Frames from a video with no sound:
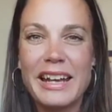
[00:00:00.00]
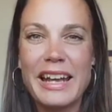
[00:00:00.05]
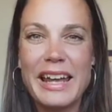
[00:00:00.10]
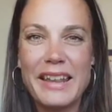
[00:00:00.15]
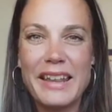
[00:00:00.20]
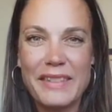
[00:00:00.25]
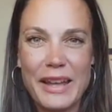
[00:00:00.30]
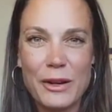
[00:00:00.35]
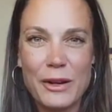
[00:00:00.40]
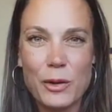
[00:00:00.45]

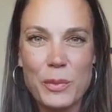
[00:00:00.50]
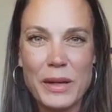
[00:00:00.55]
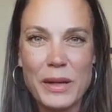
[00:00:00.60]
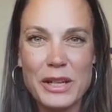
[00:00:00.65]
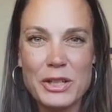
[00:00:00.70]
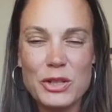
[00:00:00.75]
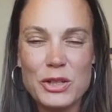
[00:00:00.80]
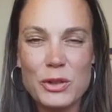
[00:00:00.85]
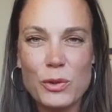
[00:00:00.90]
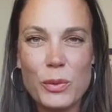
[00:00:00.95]
And that'll be in
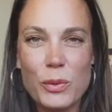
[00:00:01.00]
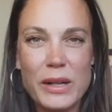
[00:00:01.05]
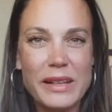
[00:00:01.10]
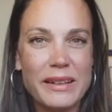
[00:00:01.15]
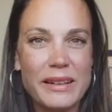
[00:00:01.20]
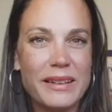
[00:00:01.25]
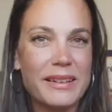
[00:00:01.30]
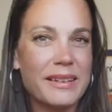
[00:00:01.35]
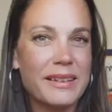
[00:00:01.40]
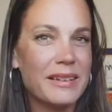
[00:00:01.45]
2
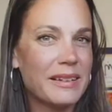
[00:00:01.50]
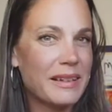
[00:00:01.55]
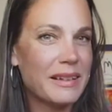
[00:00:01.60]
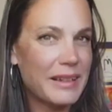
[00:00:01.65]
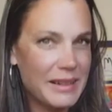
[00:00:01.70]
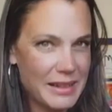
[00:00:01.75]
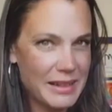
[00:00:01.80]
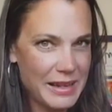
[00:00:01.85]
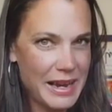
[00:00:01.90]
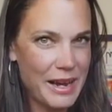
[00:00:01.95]
weeks
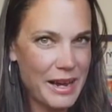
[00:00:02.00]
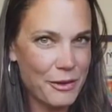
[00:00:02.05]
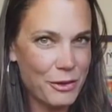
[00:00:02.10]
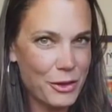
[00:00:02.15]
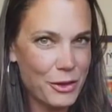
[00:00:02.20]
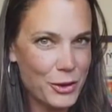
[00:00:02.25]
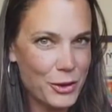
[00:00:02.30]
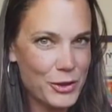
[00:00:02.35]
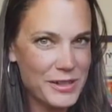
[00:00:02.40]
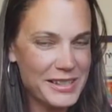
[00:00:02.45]
on
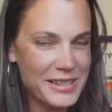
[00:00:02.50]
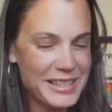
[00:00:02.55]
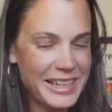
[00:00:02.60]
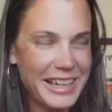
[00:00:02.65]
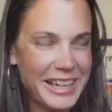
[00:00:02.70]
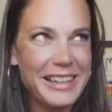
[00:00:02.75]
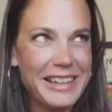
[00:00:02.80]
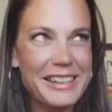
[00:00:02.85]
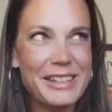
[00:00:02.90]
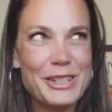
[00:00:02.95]

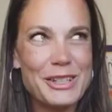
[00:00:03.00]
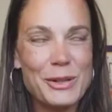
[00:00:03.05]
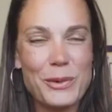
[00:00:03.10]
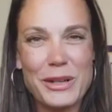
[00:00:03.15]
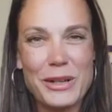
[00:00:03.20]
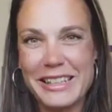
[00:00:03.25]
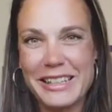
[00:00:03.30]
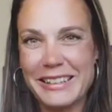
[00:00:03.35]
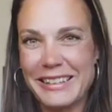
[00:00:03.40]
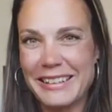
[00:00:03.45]
Thursday, the
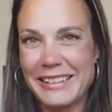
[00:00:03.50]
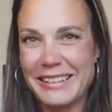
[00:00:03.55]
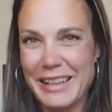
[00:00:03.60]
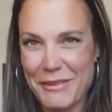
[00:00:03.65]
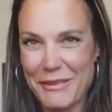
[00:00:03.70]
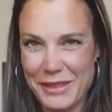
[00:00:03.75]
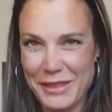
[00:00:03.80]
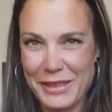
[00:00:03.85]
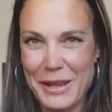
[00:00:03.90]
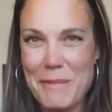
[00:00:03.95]

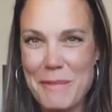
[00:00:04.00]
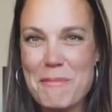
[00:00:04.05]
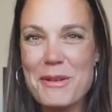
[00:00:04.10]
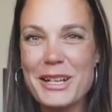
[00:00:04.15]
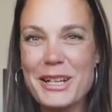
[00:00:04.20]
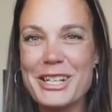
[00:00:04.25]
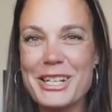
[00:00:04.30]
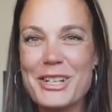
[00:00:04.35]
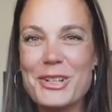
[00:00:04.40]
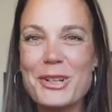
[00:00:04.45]
27th, I'm
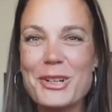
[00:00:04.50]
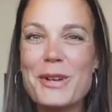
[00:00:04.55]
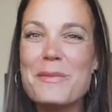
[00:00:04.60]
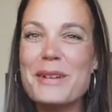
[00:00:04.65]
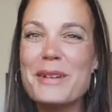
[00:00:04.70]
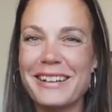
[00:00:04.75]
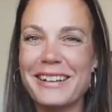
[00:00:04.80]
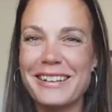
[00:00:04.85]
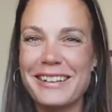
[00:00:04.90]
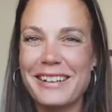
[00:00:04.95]
pretty sure, but
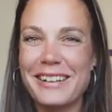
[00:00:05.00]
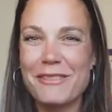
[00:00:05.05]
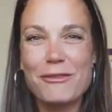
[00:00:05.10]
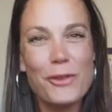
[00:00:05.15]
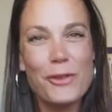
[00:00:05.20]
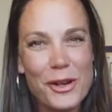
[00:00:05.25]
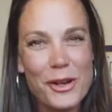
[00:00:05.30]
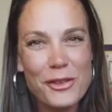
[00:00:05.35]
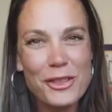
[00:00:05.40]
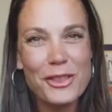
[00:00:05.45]
it's the
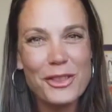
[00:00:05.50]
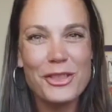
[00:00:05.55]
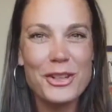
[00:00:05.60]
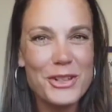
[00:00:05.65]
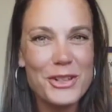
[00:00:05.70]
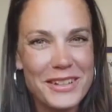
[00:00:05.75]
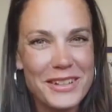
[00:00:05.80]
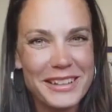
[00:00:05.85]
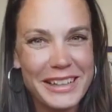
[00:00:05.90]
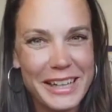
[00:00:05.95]
4th
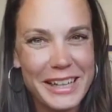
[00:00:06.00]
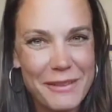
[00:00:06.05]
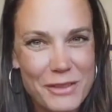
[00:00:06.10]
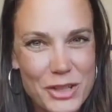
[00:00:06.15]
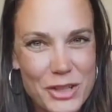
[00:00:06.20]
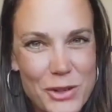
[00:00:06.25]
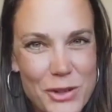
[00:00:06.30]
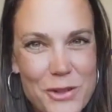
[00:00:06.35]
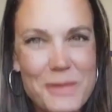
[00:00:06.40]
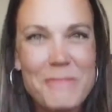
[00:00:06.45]
Thursday of
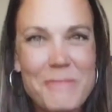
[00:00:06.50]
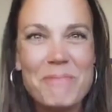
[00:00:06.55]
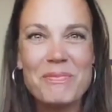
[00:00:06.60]
June.